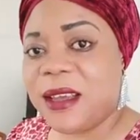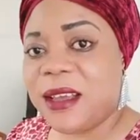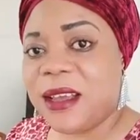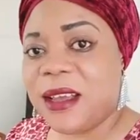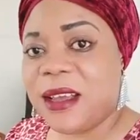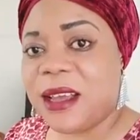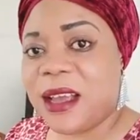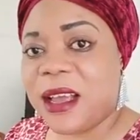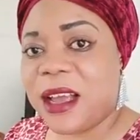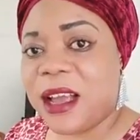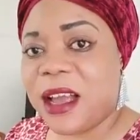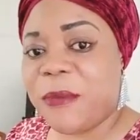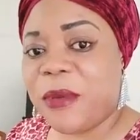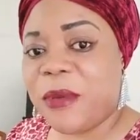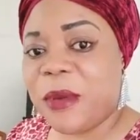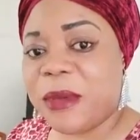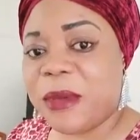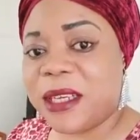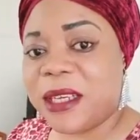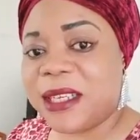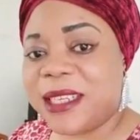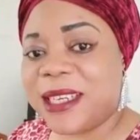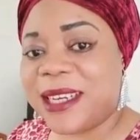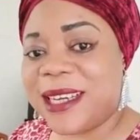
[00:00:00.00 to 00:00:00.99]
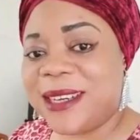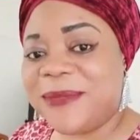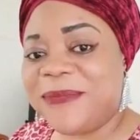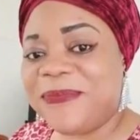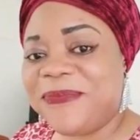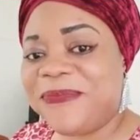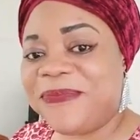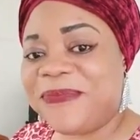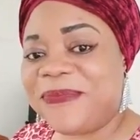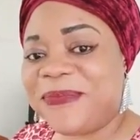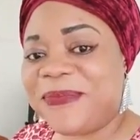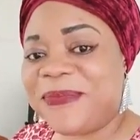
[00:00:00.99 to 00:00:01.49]
Happy Monday.
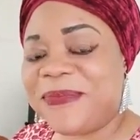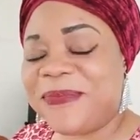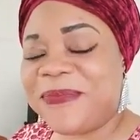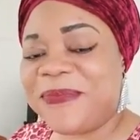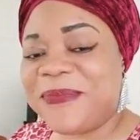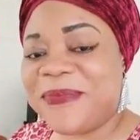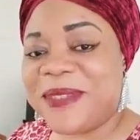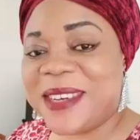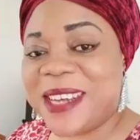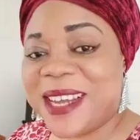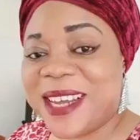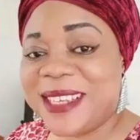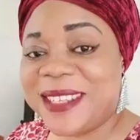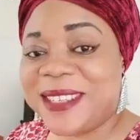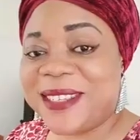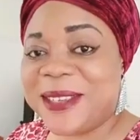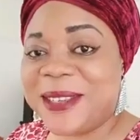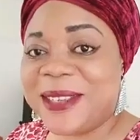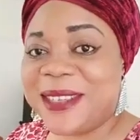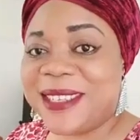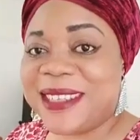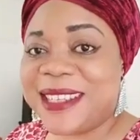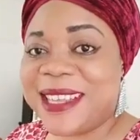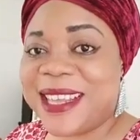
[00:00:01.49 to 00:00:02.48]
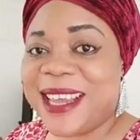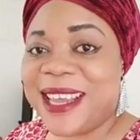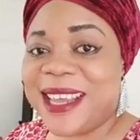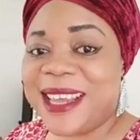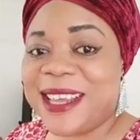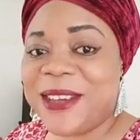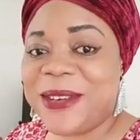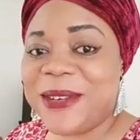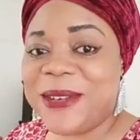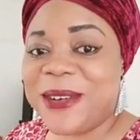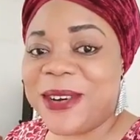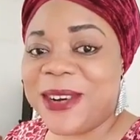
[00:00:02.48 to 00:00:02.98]
Nice to see
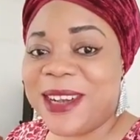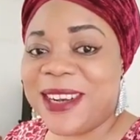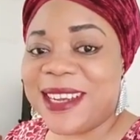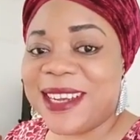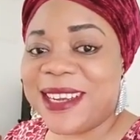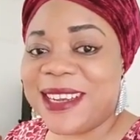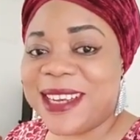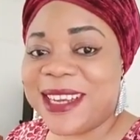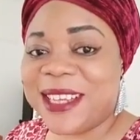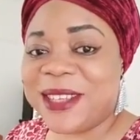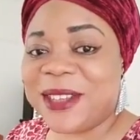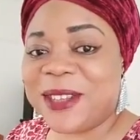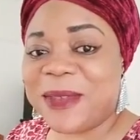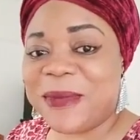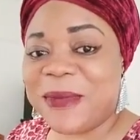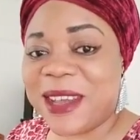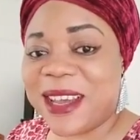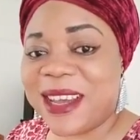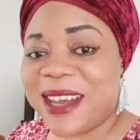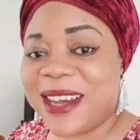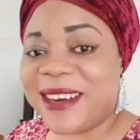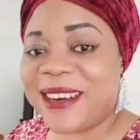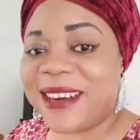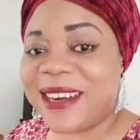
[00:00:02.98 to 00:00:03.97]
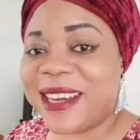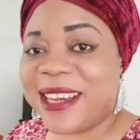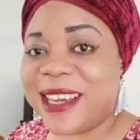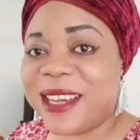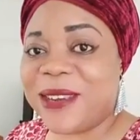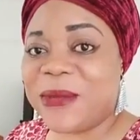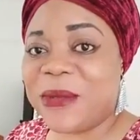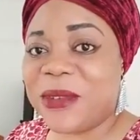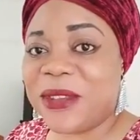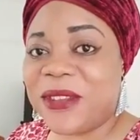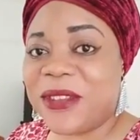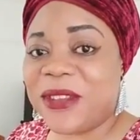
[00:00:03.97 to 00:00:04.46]
you all and nice to be here again
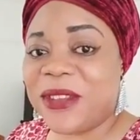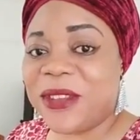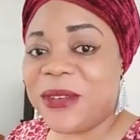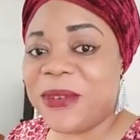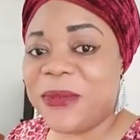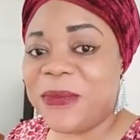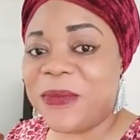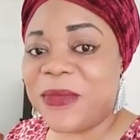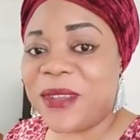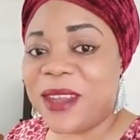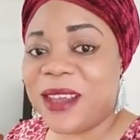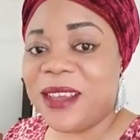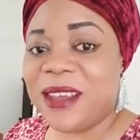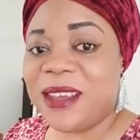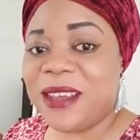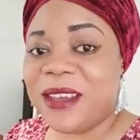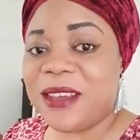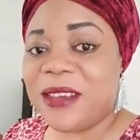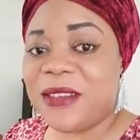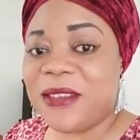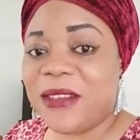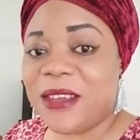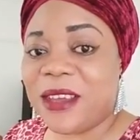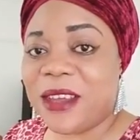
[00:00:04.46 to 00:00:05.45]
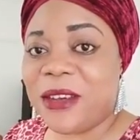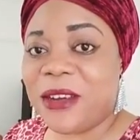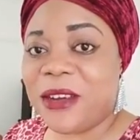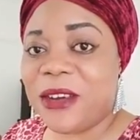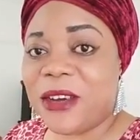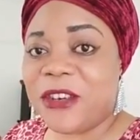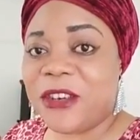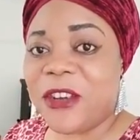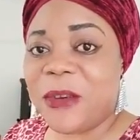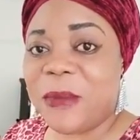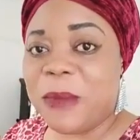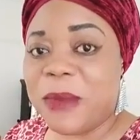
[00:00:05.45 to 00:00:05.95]
with you. Thank God
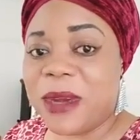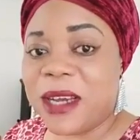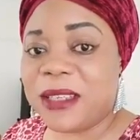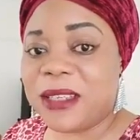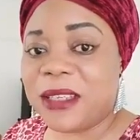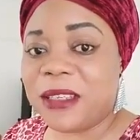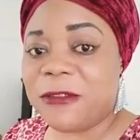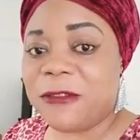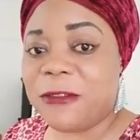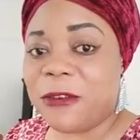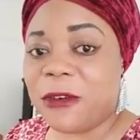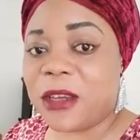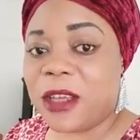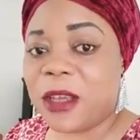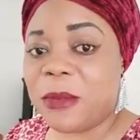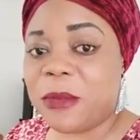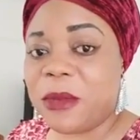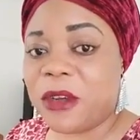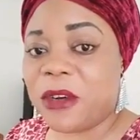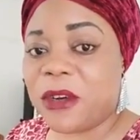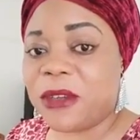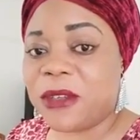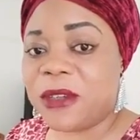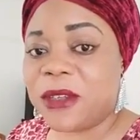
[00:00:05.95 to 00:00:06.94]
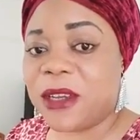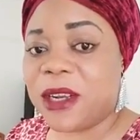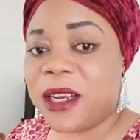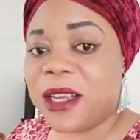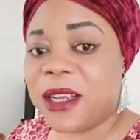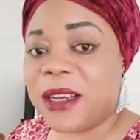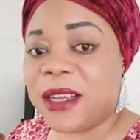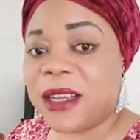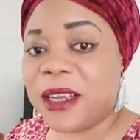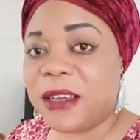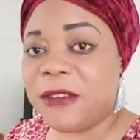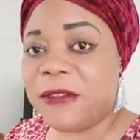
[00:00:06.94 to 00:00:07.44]
Almighty for keeping us all
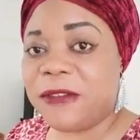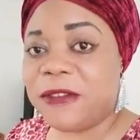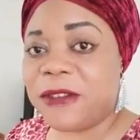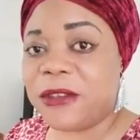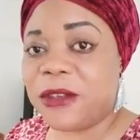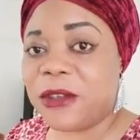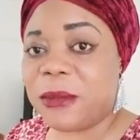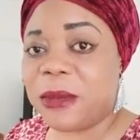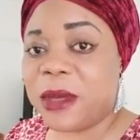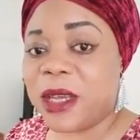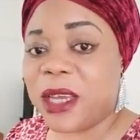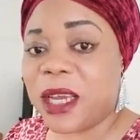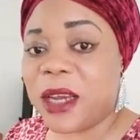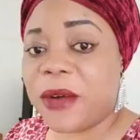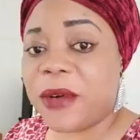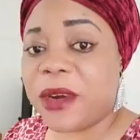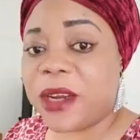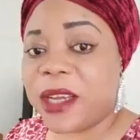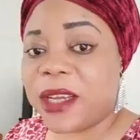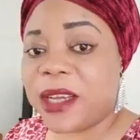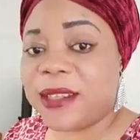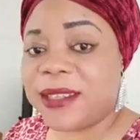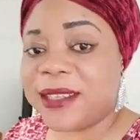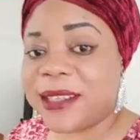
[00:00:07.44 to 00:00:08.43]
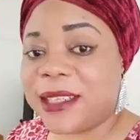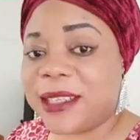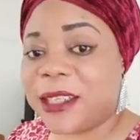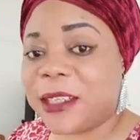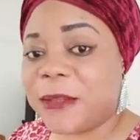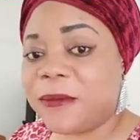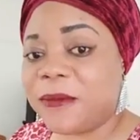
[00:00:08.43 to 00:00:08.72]
alive to be here again today.